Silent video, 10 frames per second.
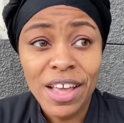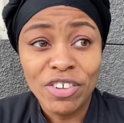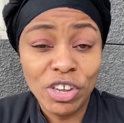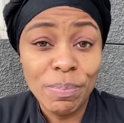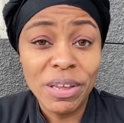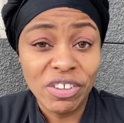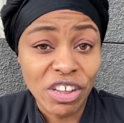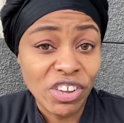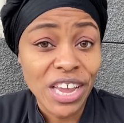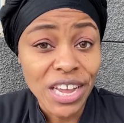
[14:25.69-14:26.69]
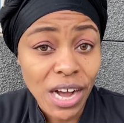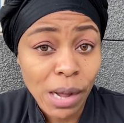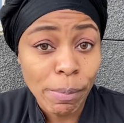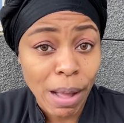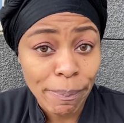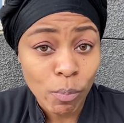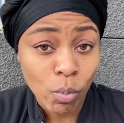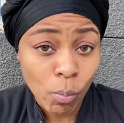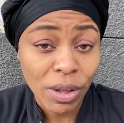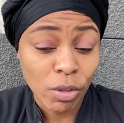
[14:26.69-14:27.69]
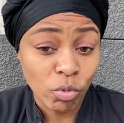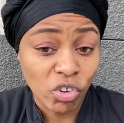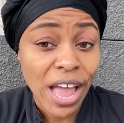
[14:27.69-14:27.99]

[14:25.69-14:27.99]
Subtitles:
she eat gum in my room because when she